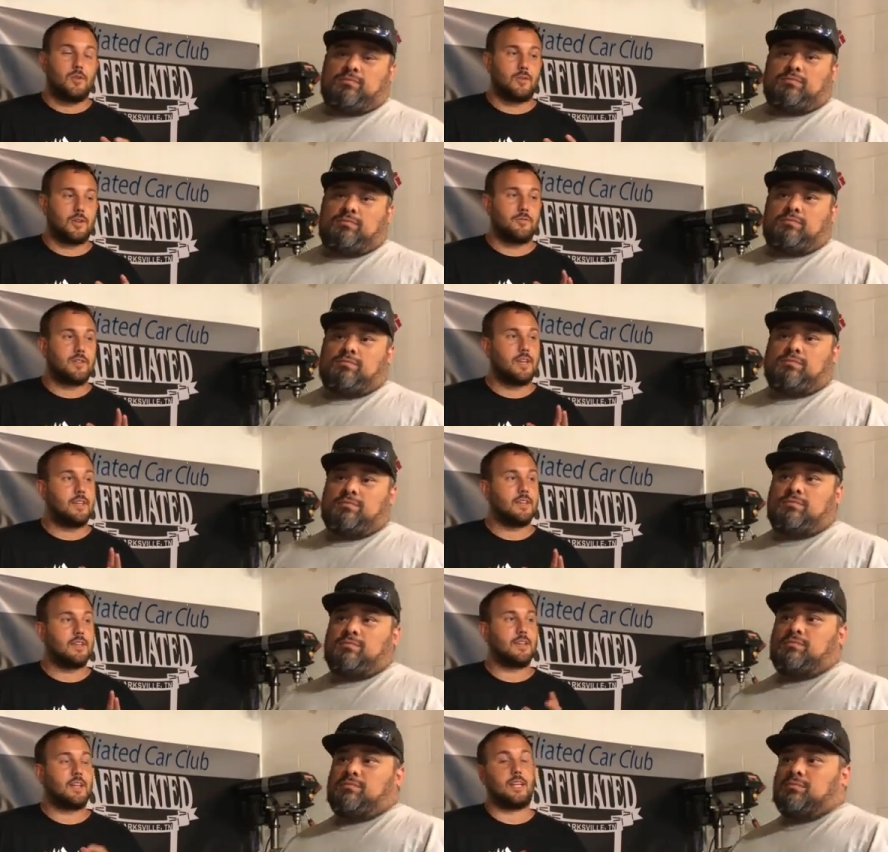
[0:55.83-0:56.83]
Speaker 1: We've
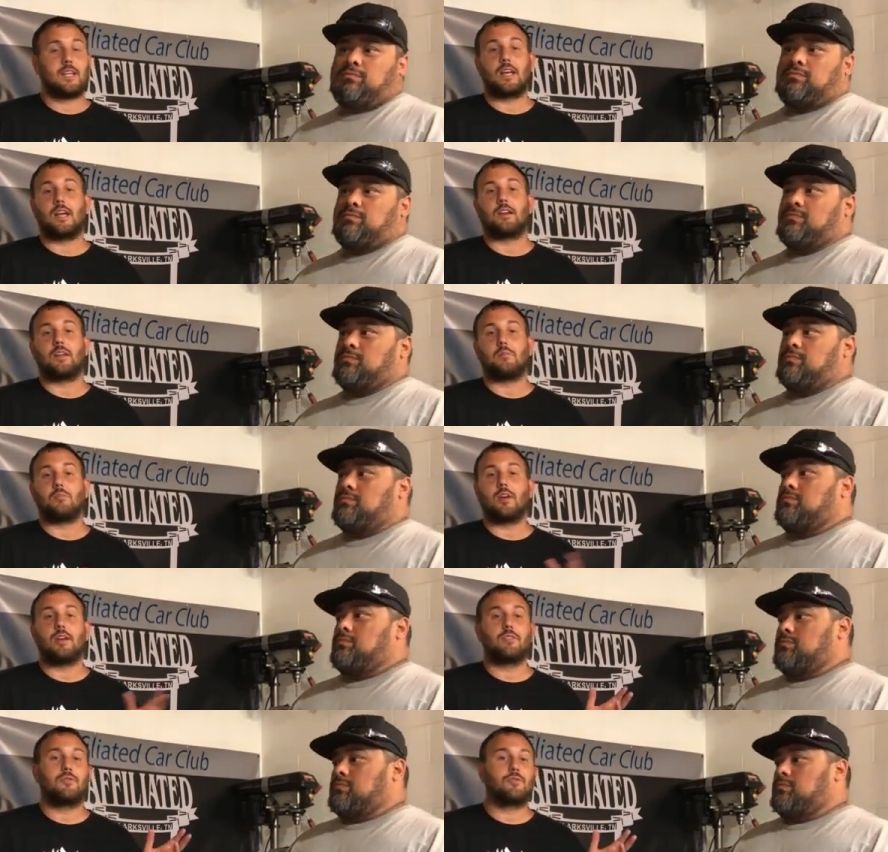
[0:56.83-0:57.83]
taken and gotten a
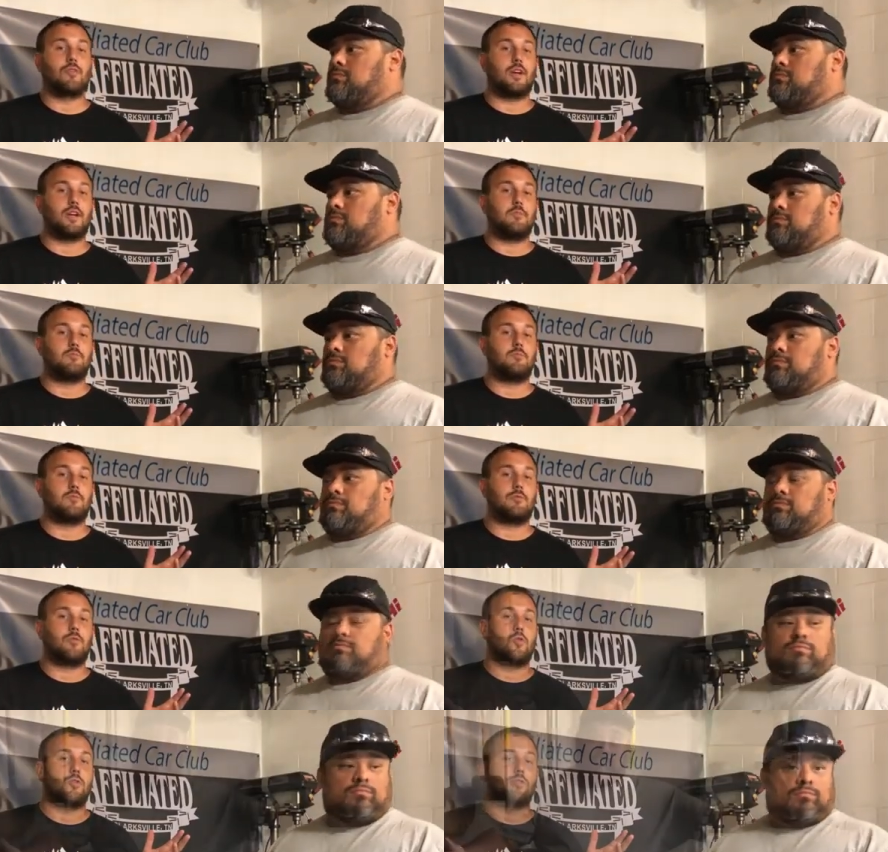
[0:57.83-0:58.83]
brand new frame for